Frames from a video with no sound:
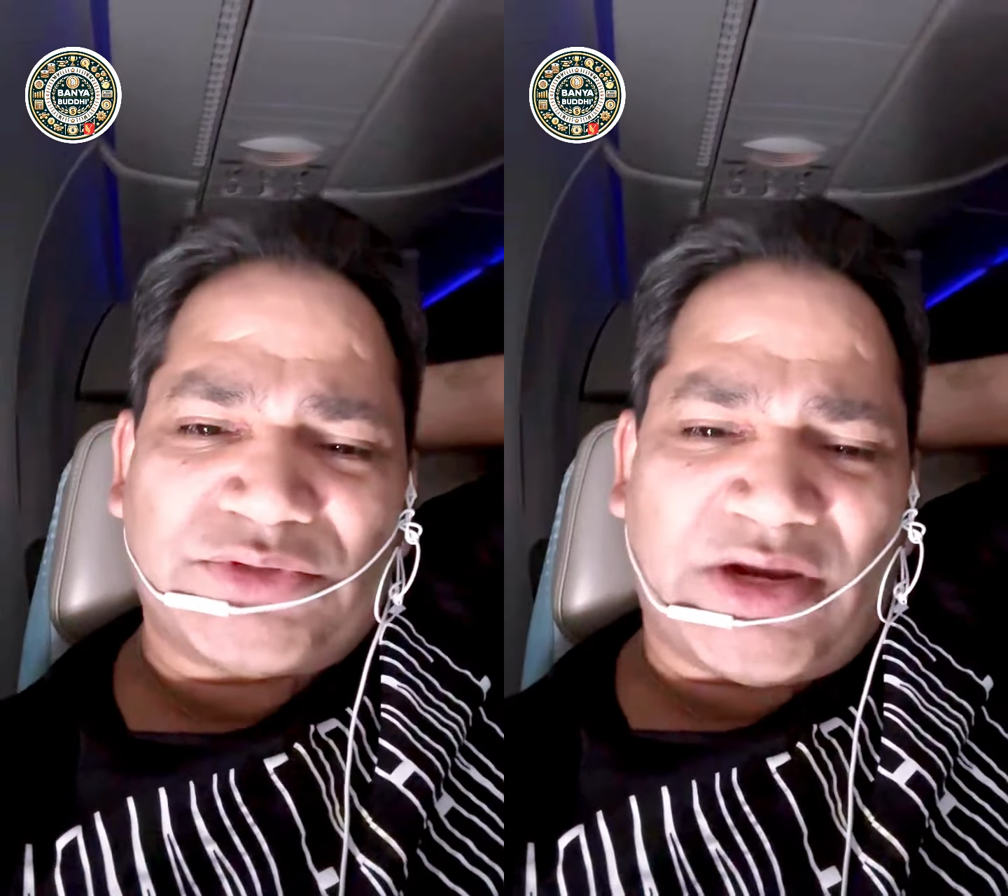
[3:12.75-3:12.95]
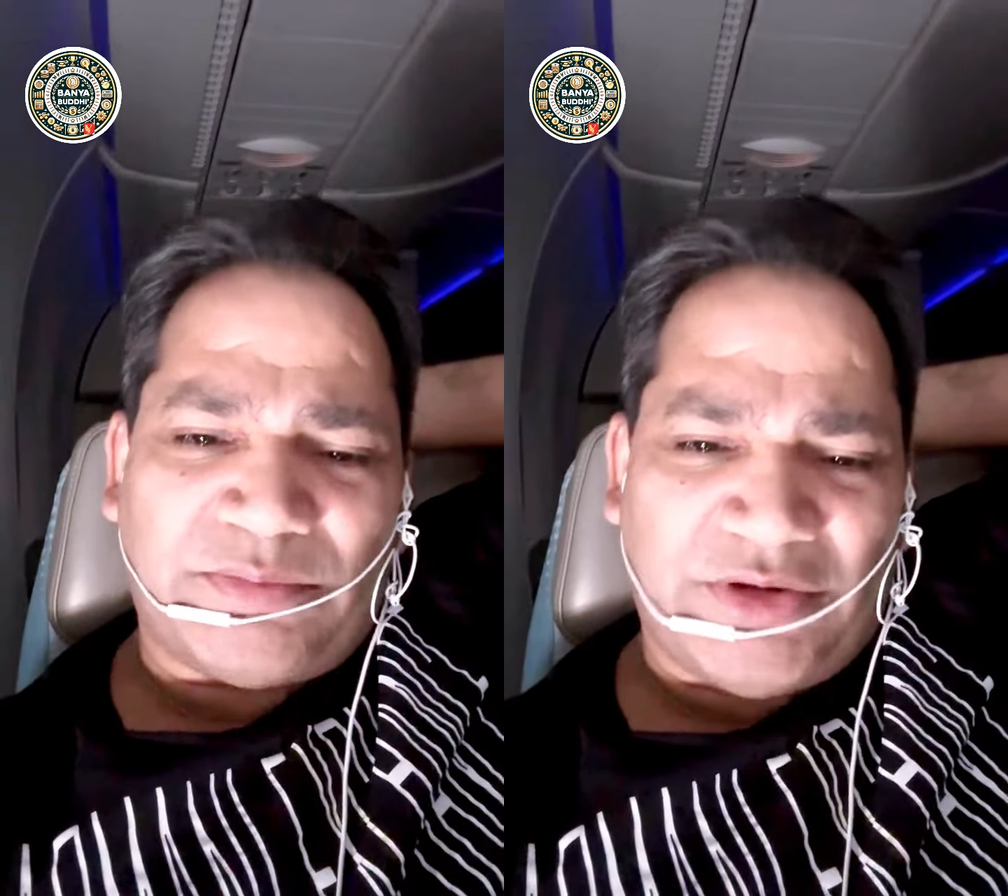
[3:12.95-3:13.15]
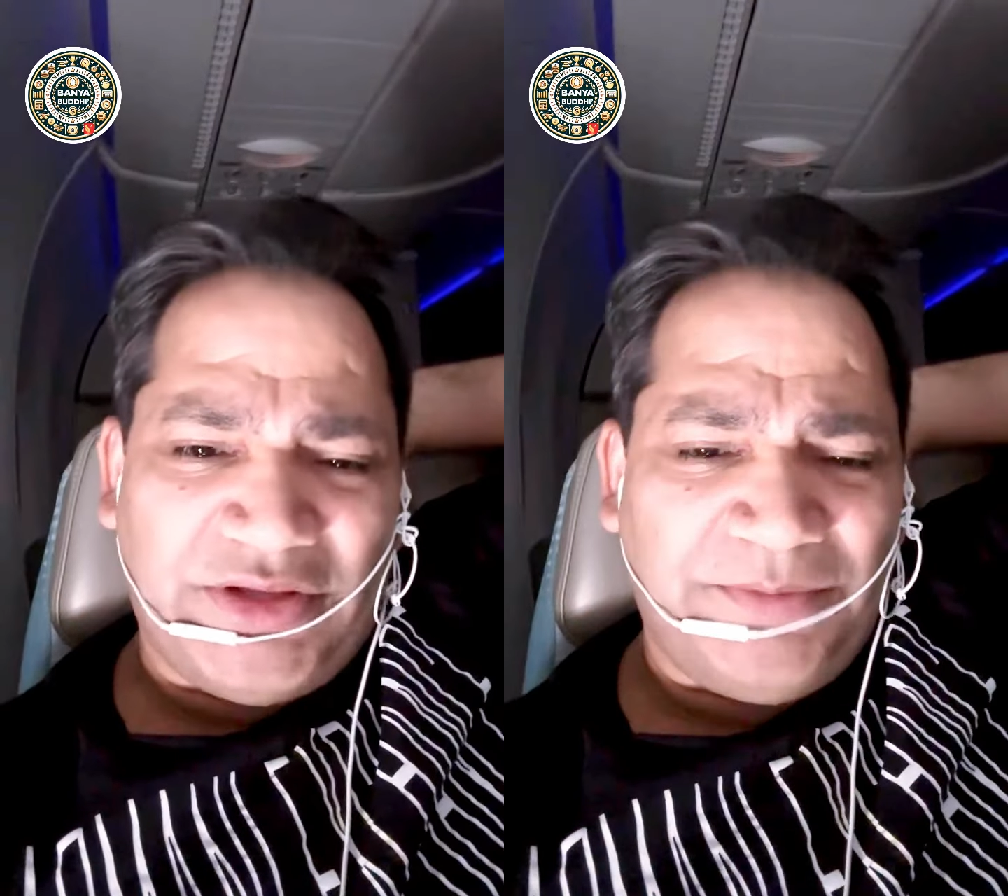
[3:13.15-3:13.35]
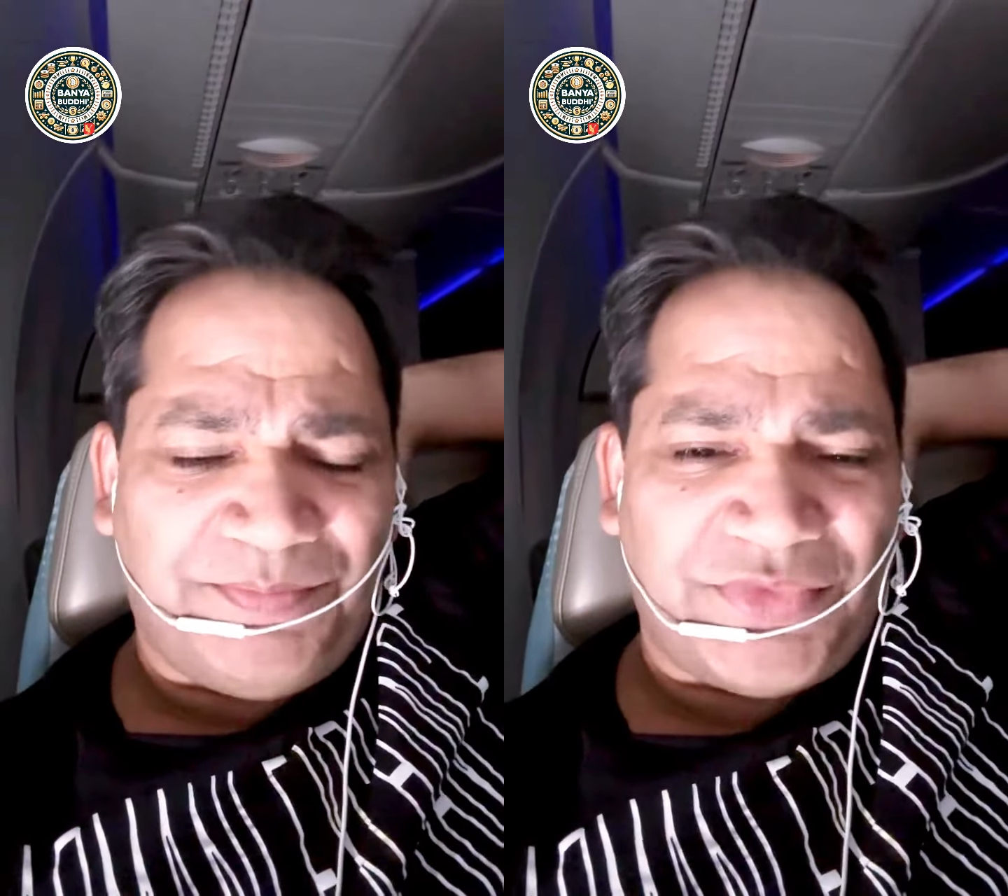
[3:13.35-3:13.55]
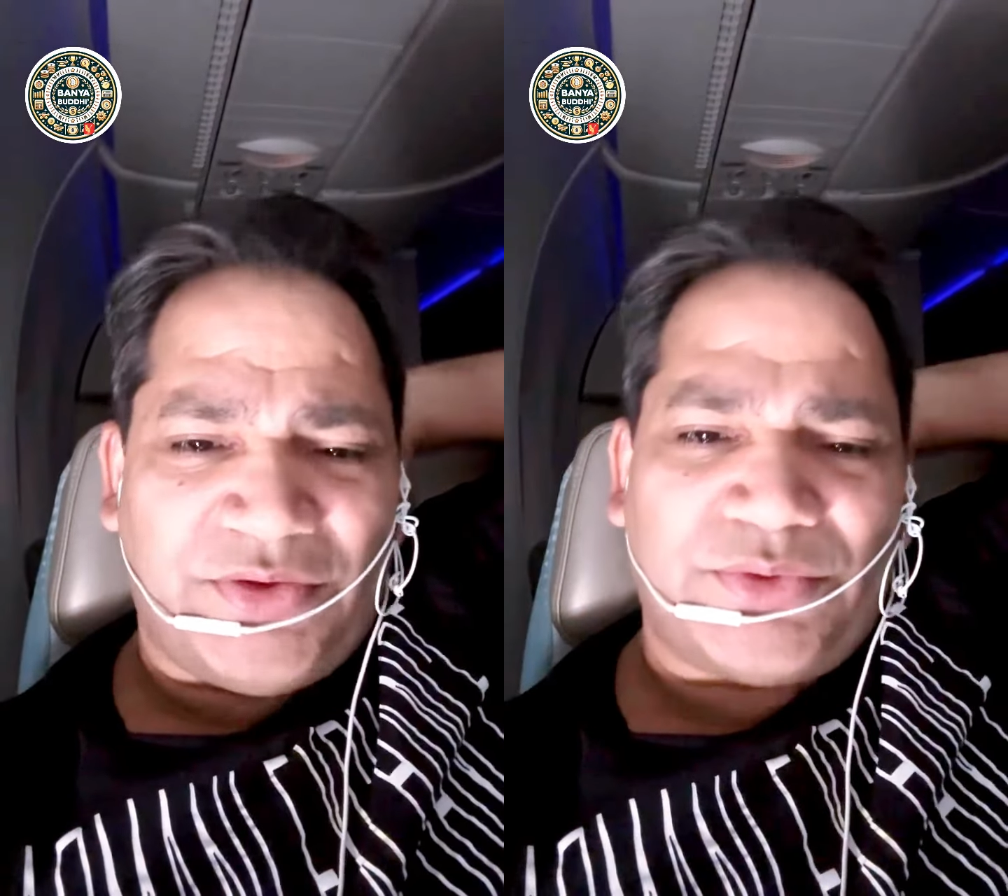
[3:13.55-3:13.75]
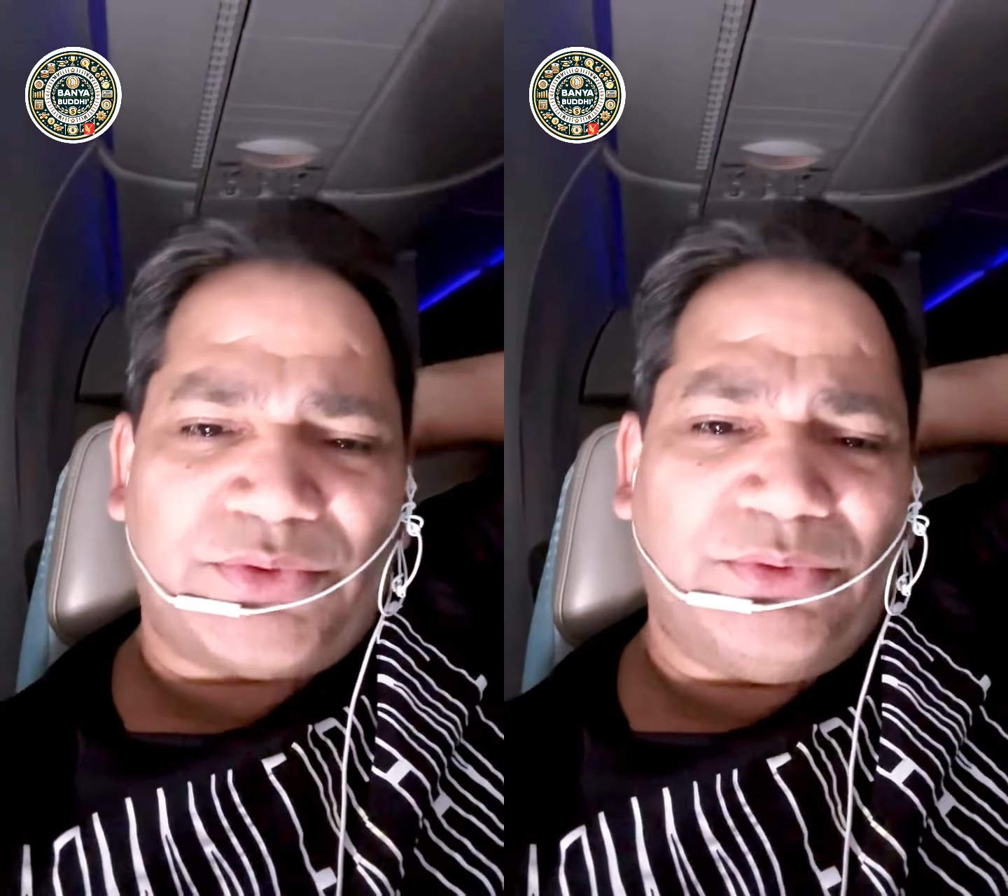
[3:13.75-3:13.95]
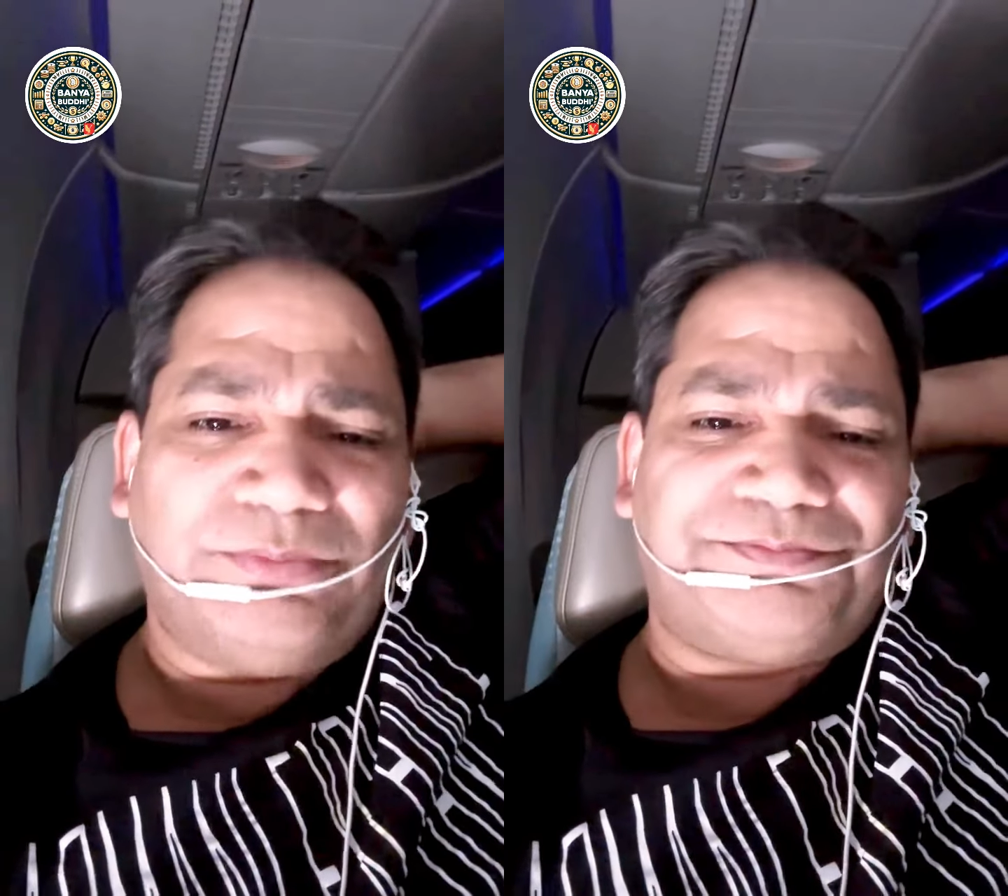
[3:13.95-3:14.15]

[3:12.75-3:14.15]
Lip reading: that money to